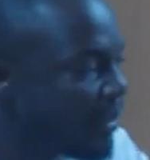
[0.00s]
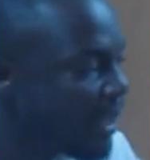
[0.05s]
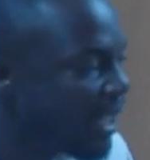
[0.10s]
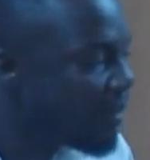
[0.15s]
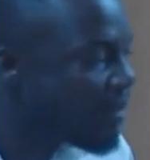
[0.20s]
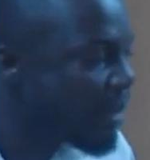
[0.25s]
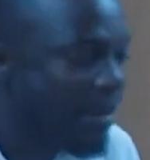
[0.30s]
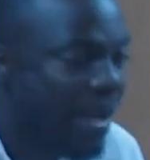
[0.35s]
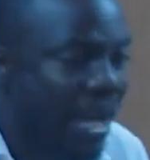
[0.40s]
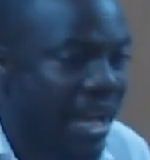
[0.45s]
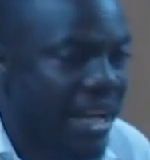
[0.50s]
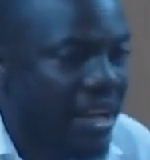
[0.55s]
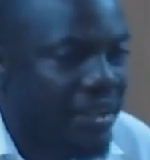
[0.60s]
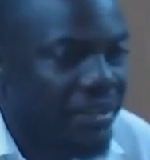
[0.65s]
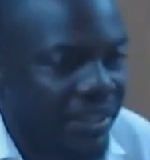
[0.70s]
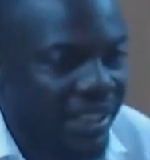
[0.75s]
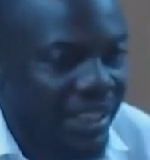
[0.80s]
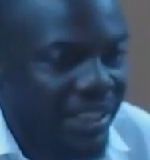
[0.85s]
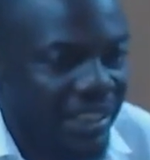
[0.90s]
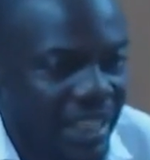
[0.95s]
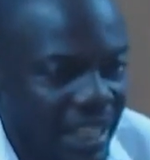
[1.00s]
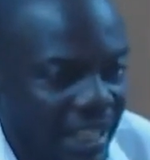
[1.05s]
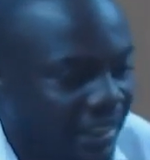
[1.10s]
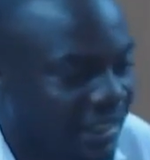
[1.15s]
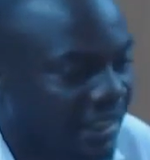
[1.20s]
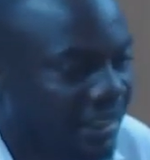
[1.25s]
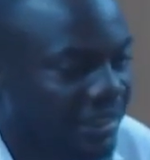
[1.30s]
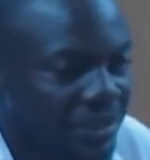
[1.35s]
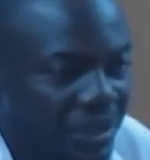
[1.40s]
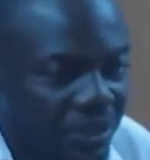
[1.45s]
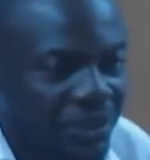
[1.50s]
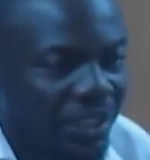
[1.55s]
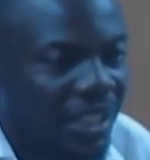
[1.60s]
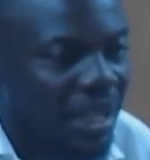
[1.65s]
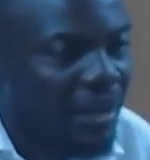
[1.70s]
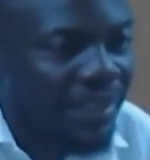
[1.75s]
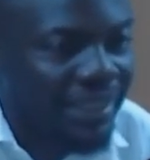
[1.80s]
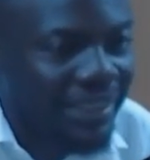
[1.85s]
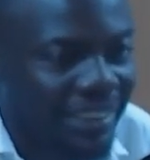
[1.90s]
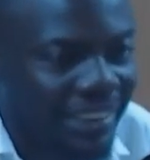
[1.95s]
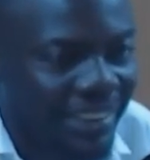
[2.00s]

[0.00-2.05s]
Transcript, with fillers: you're doing there, it is not to come and sit here to